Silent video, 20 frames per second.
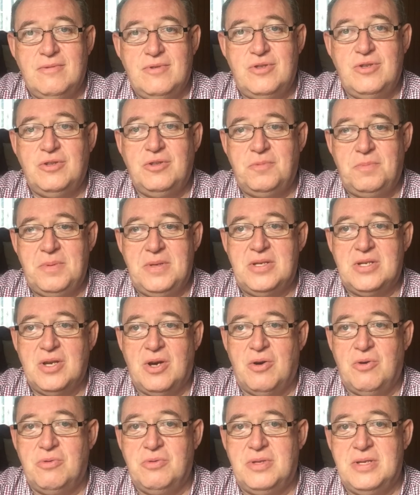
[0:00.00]
Truth be
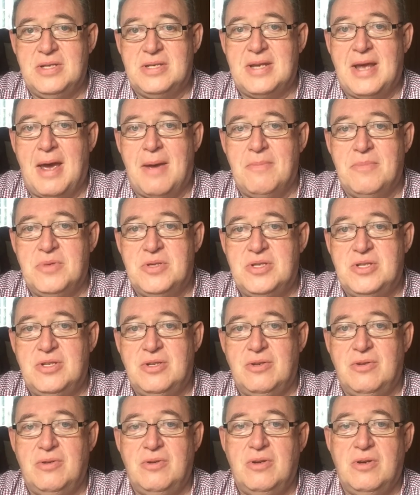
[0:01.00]
told, this happens
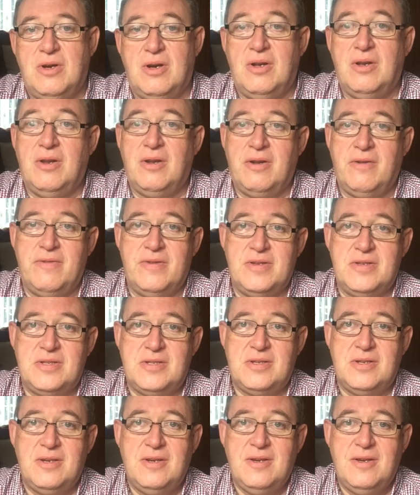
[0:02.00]
to a lot of us
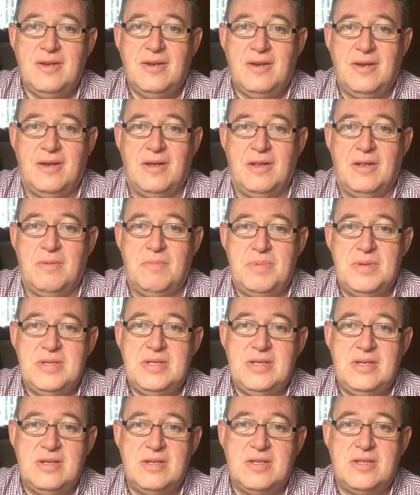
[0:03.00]
in the
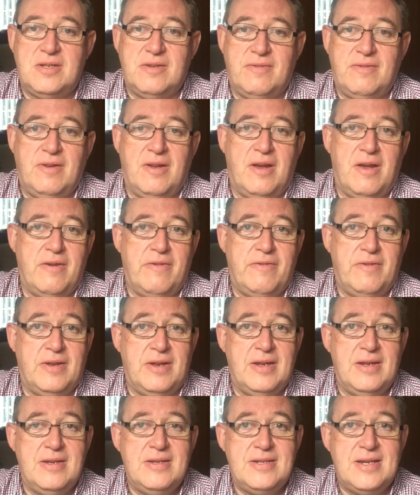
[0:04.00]
busyness of life, and
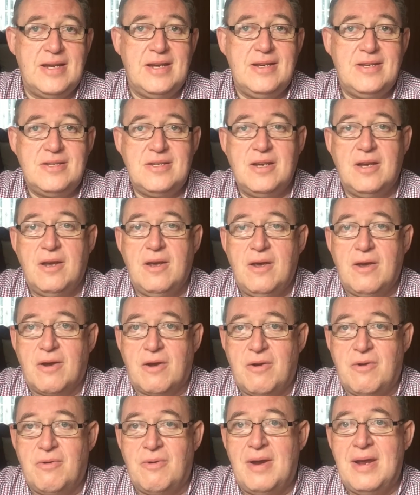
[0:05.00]
it takes
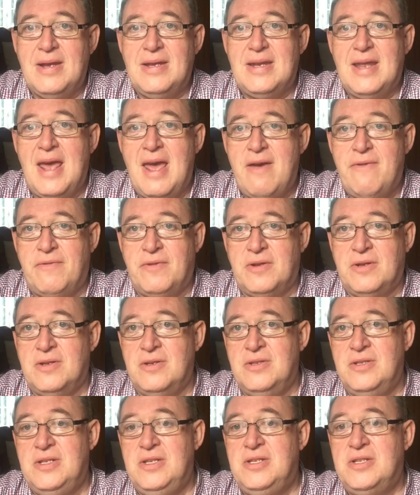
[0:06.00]
great effort
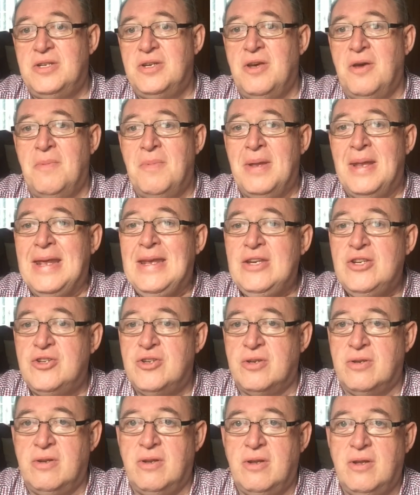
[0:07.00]
and
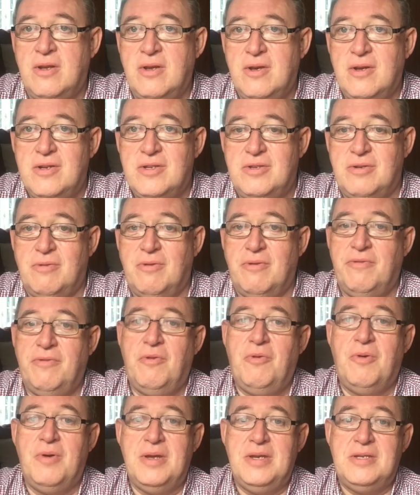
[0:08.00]
determination to
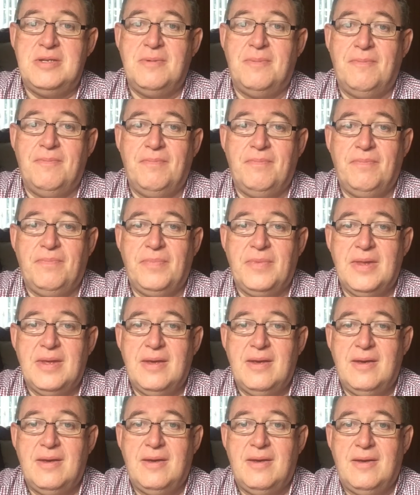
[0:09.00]
avoid.
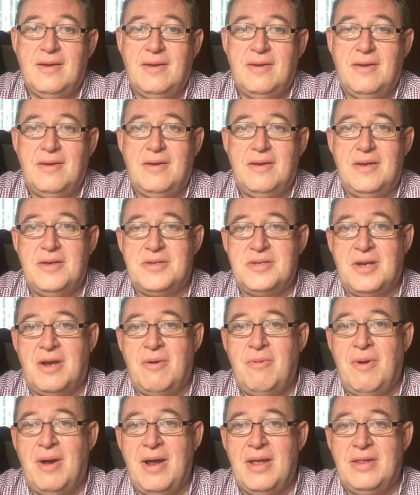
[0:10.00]
As I
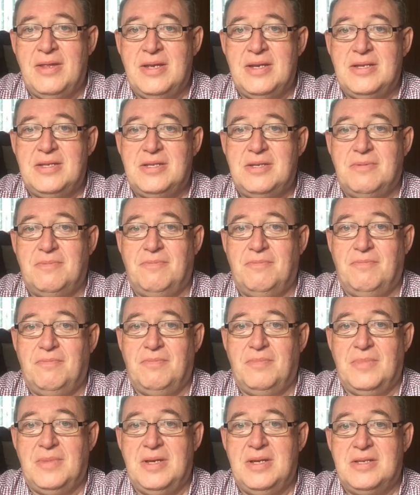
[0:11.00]
write this,
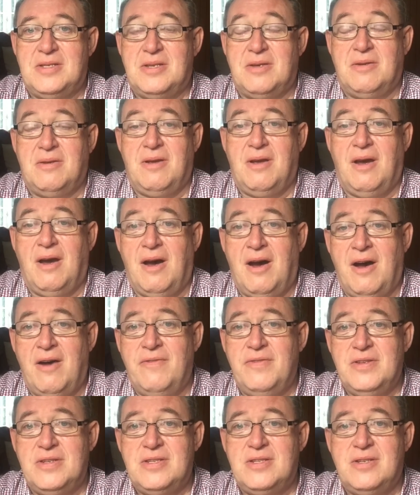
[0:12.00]
it's harvest